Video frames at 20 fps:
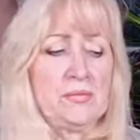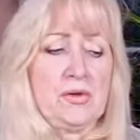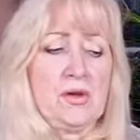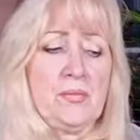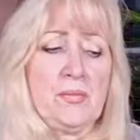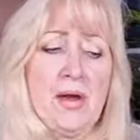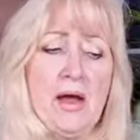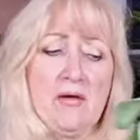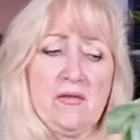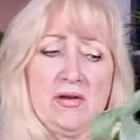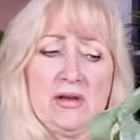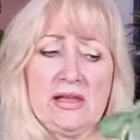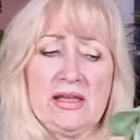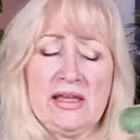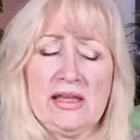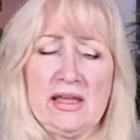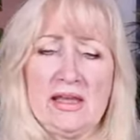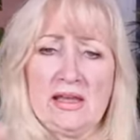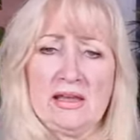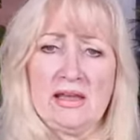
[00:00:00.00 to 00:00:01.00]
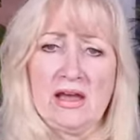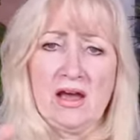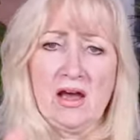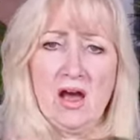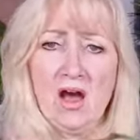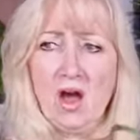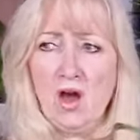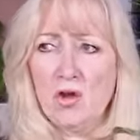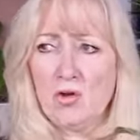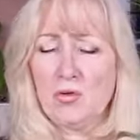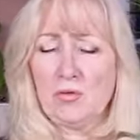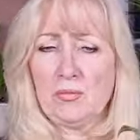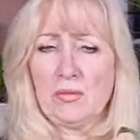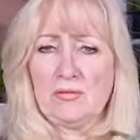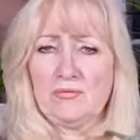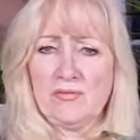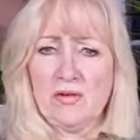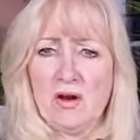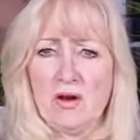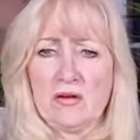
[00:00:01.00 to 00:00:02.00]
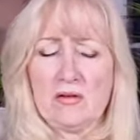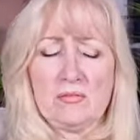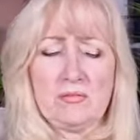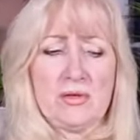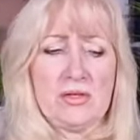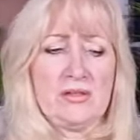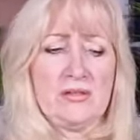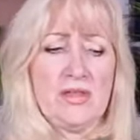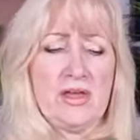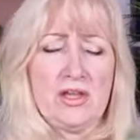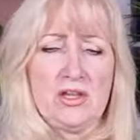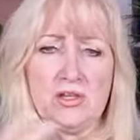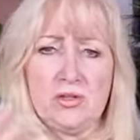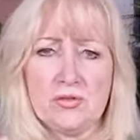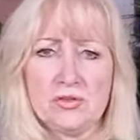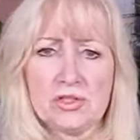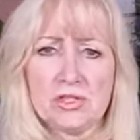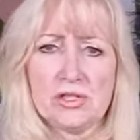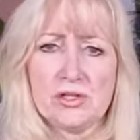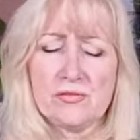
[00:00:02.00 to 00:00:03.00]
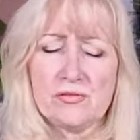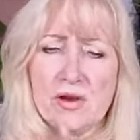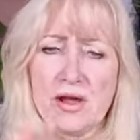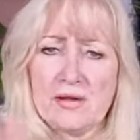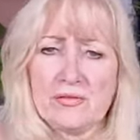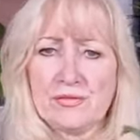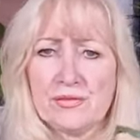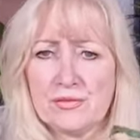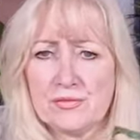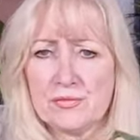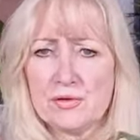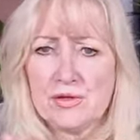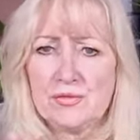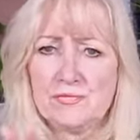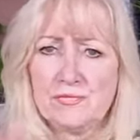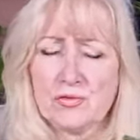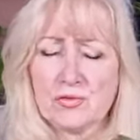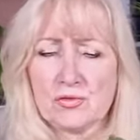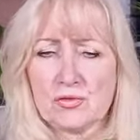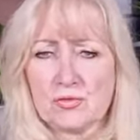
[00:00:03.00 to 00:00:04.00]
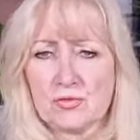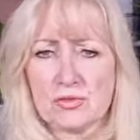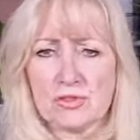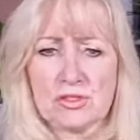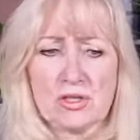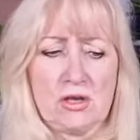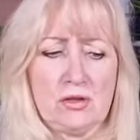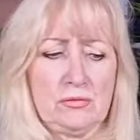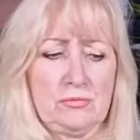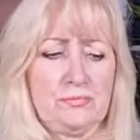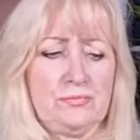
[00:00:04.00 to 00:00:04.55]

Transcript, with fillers: but apparently in a home environment they're usually around three foot or so.